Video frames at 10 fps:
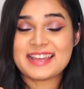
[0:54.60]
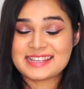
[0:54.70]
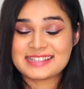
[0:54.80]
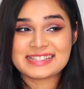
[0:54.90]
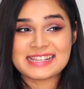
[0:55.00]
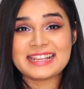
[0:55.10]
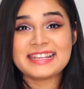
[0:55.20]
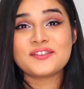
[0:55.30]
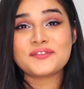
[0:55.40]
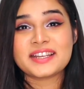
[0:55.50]
is
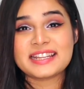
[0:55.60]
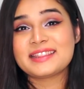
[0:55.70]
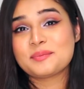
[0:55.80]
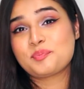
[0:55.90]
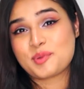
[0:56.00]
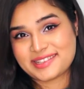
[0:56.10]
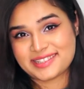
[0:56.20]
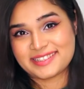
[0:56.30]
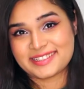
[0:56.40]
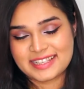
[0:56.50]
live in the
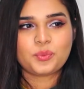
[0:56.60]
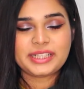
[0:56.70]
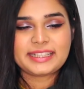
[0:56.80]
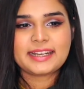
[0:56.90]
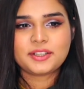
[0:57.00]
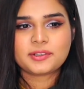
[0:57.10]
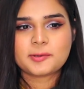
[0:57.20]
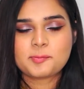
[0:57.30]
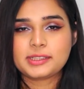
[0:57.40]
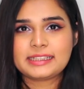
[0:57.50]
present. We tend to
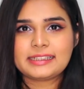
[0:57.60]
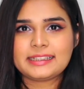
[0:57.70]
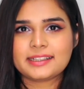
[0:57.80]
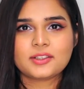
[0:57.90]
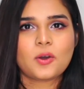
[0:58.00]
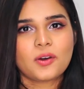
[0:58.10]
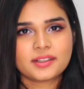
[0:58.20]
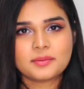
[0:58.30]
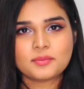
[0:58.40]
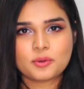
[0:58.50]
completely ignore
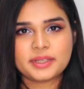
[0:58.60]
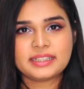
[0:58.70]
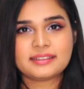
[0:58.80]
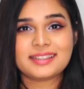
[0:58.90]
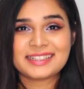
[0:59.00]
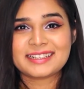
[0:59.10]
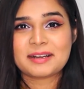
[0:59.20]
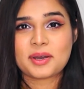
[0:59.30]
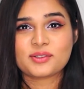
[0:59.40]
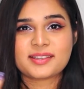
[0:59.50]
the moment, thinking
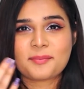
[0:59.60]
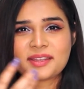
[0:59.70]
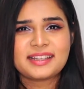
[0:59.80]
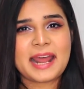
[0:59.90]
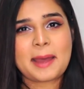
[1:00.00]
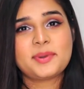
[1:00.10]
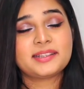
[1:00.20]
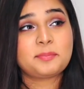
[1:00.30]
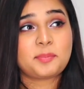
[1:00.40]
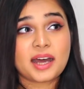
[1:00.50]
about something that happened
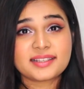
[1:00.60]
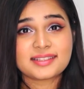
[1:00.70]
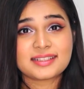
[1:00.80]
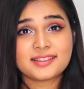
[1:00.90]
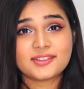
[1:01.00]
in the past either